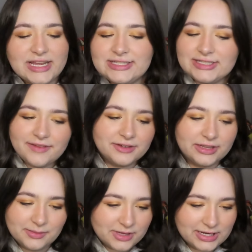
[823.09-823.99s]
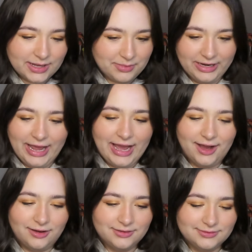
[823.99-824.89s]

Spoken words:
It's definitely midnight by now.